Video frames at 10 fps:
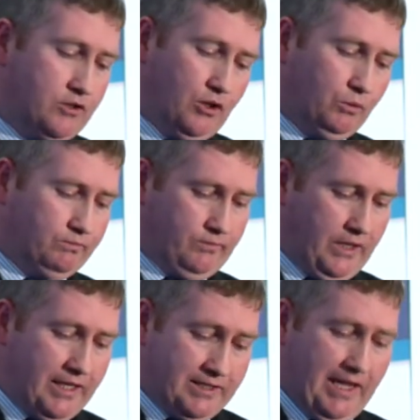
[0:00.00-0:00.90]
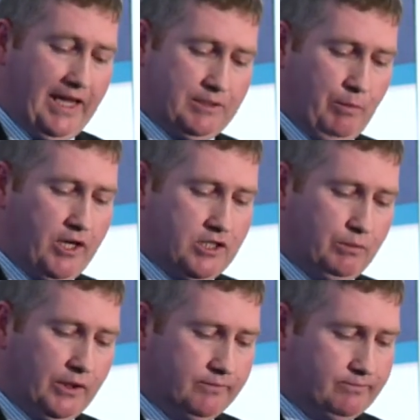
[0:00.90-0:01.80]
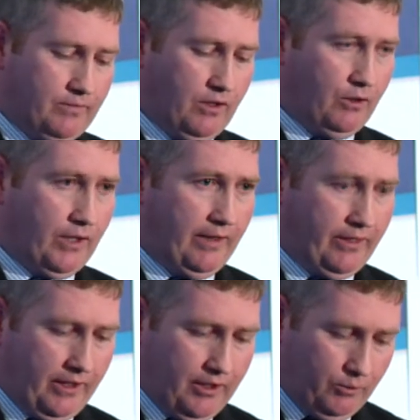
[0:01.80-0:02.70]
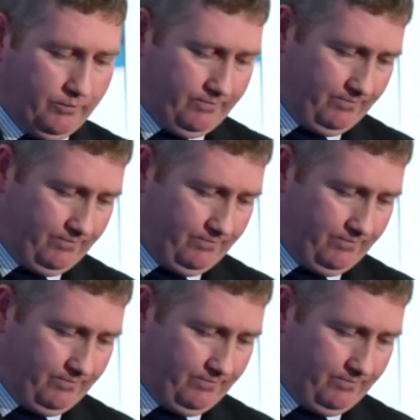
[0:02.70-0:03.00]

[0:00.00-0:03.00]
So it's possible. Okay, thank you.